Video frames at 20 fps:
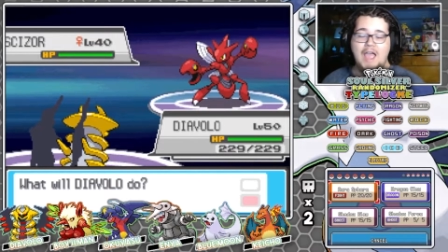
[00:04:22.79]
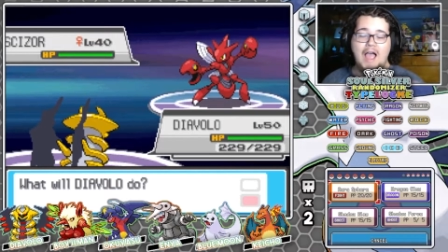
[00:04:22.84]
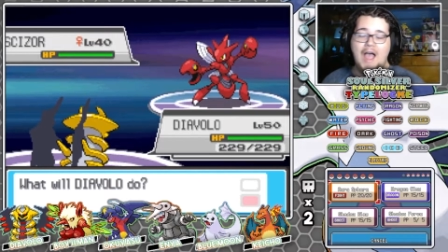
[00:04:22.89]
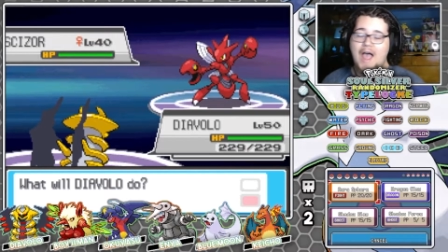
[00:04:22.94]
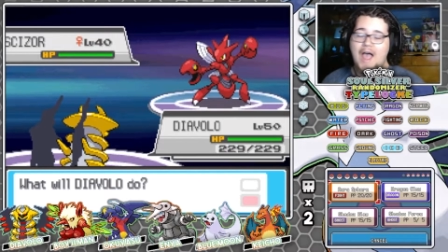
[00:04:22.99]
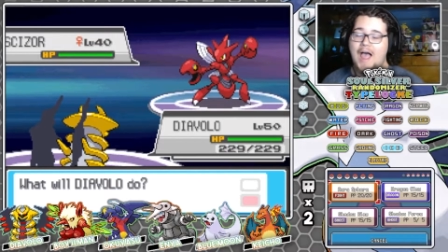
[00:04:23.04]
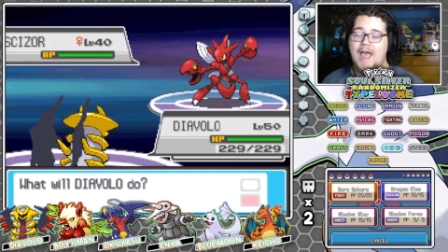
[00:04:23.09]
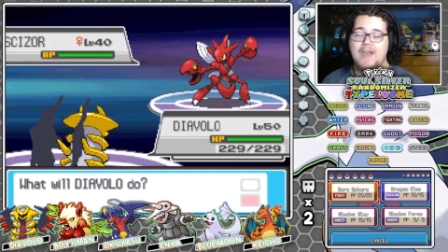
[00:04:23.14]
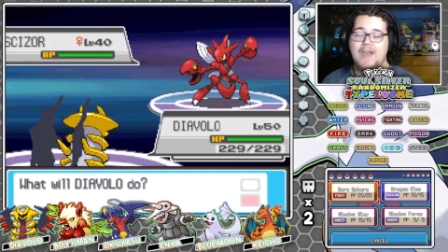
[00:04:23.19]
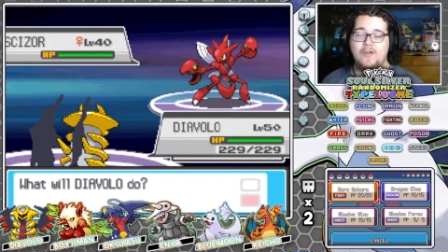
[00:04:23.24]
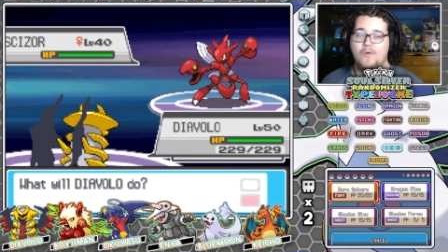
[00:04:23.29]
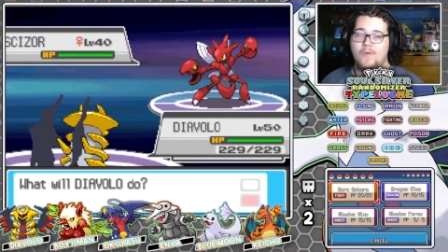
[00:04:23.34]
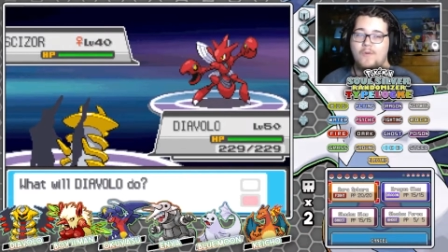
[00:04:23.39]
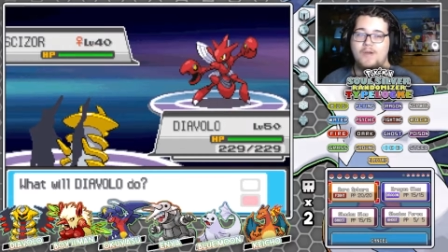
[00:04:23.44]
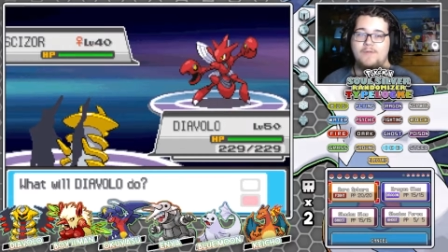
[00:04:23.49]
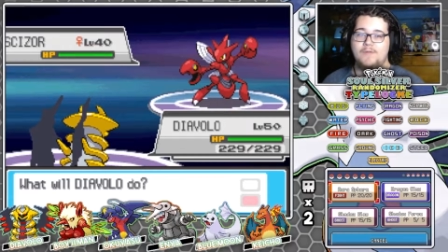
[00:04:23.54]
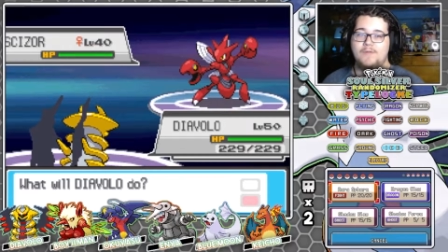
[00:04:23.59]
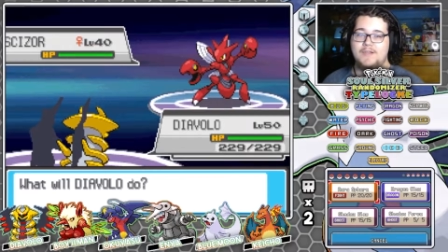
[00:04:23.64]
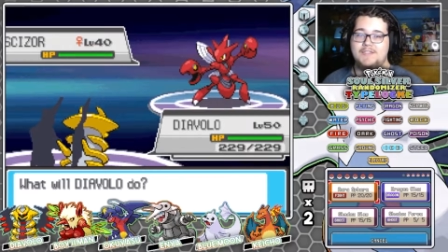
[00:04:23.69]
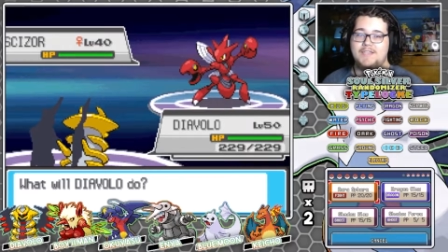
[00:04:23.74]
I don't want to
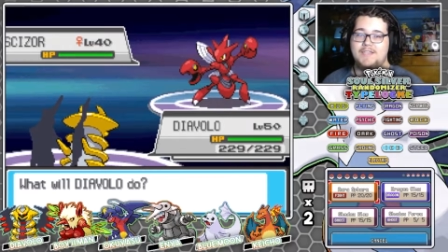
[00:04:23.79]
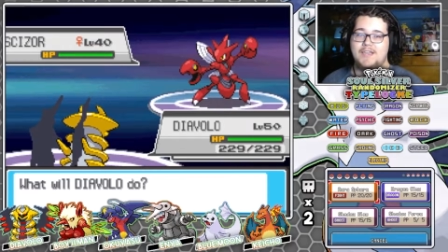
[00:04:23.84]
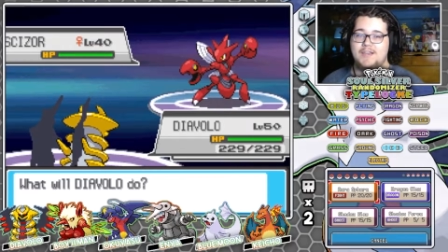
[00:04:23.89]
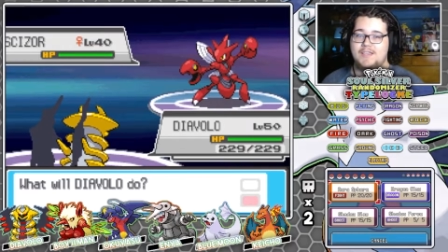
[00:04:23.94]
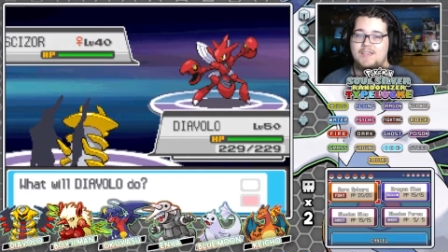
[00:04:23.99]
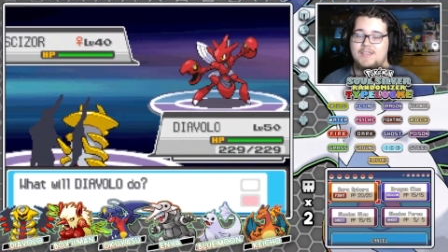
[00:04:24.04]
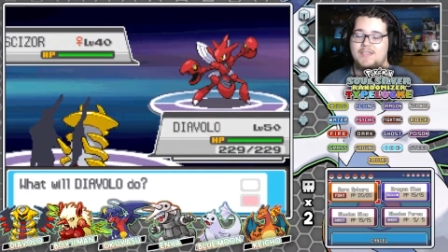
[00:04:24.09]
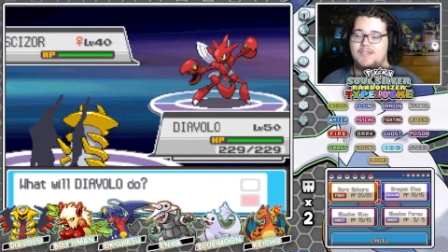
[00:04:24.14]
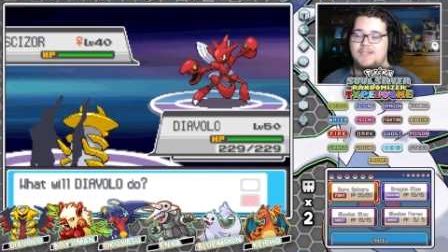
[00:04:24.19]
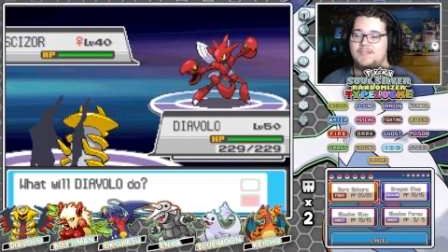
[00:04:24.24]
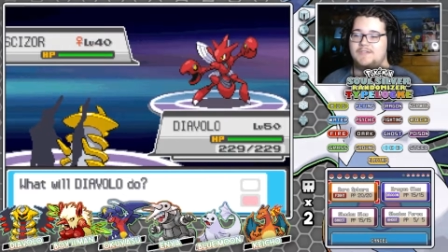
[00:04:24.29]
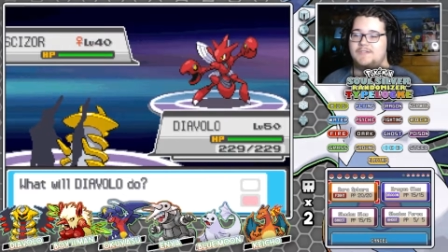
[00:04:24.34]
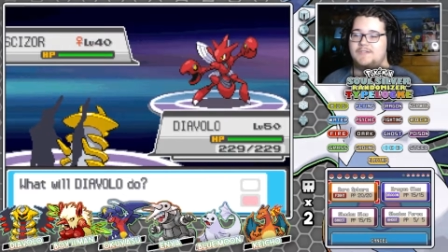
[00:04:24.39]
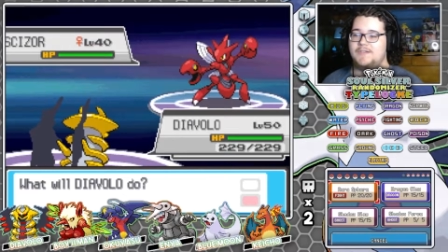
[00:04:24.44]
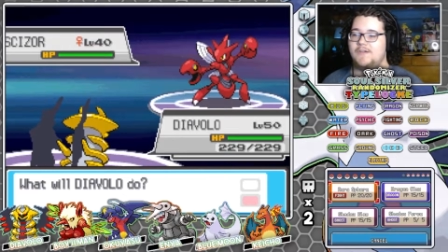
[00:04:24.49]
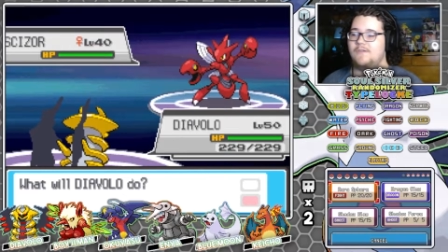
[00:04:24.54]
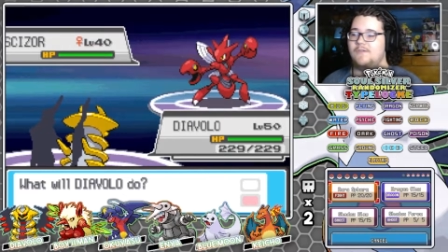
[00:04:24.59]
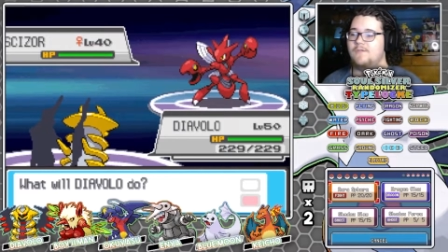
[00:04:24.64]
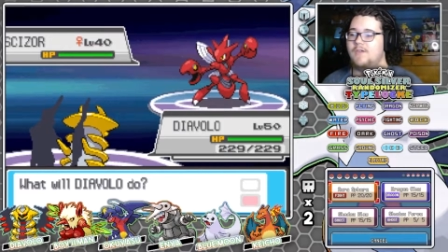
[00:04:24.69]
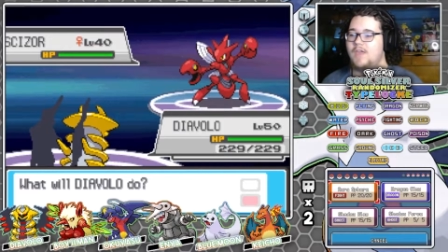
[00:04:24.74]
risk anything,
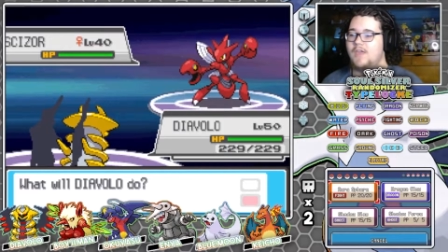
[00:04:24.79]
so